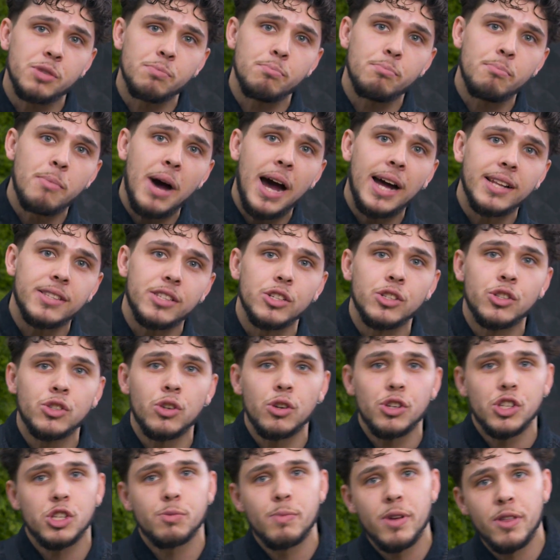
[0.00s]
is
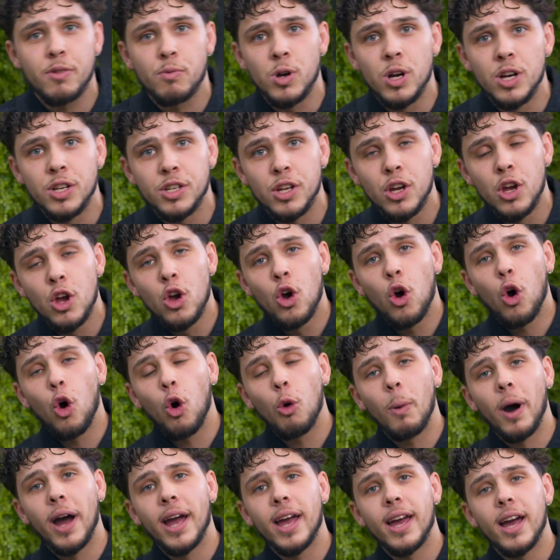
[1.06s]
matt.smithwood,
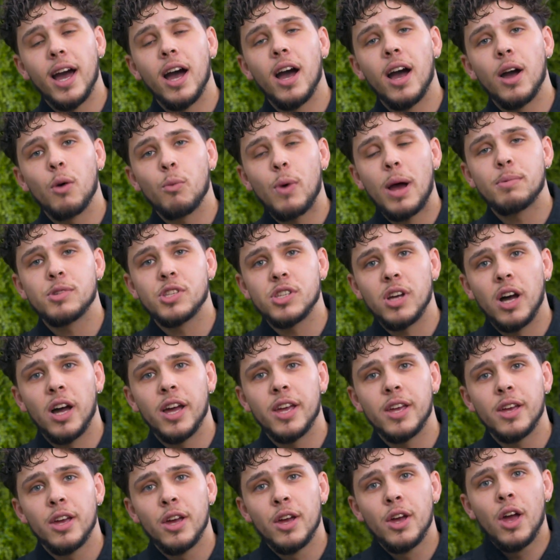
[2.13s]
or my
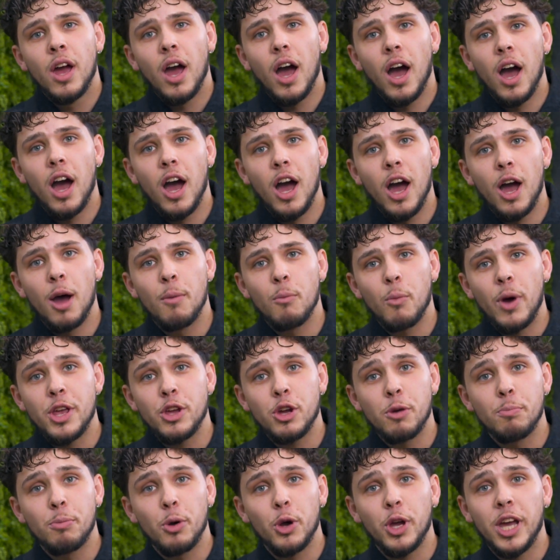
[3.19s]
website, where you
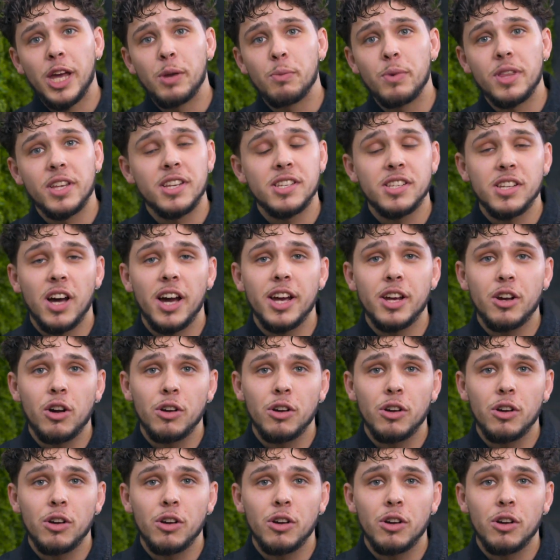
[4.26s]
can book in with a design